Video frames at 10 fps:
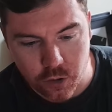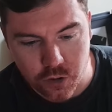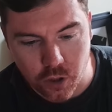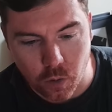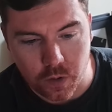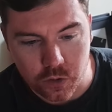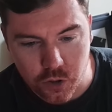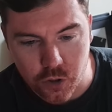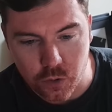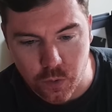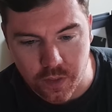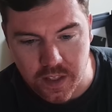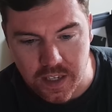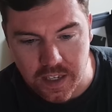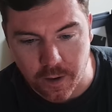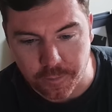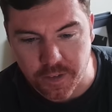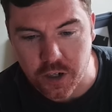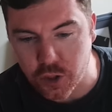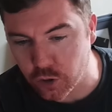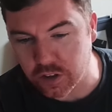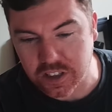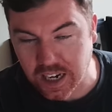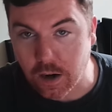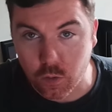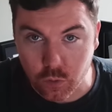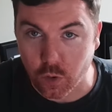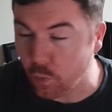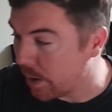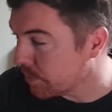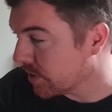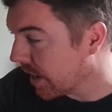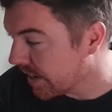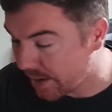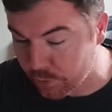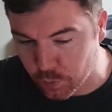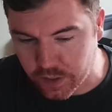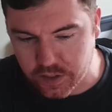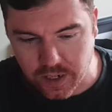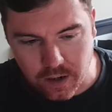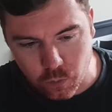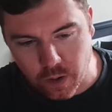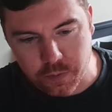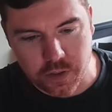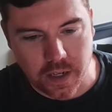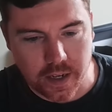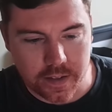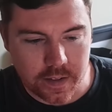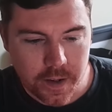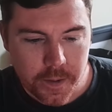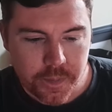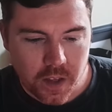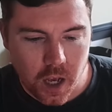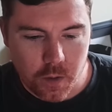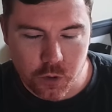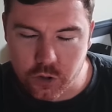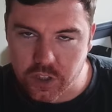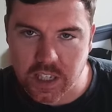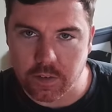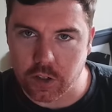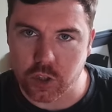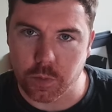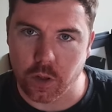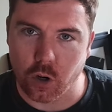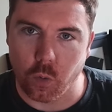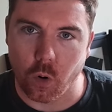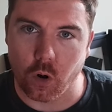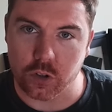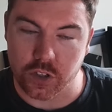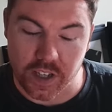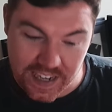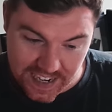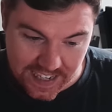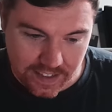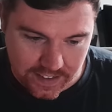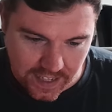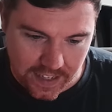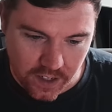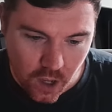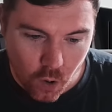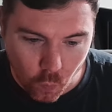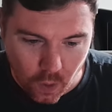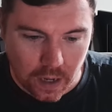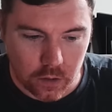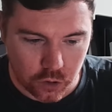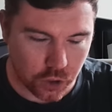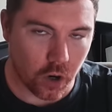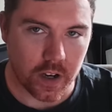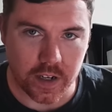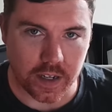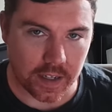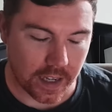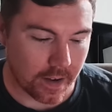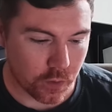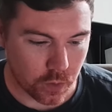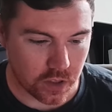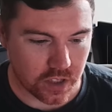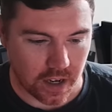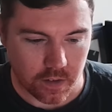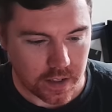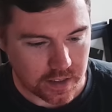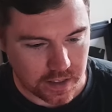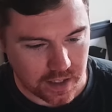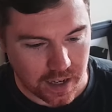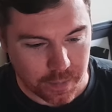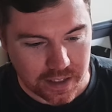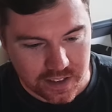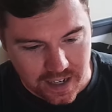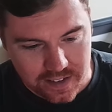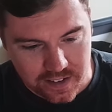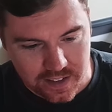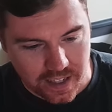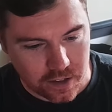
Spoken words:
just to go on to the official Town website, Ipswich Town website, just to give you some of the quotes that he said while joining Ipswich Town. He says, I'm excited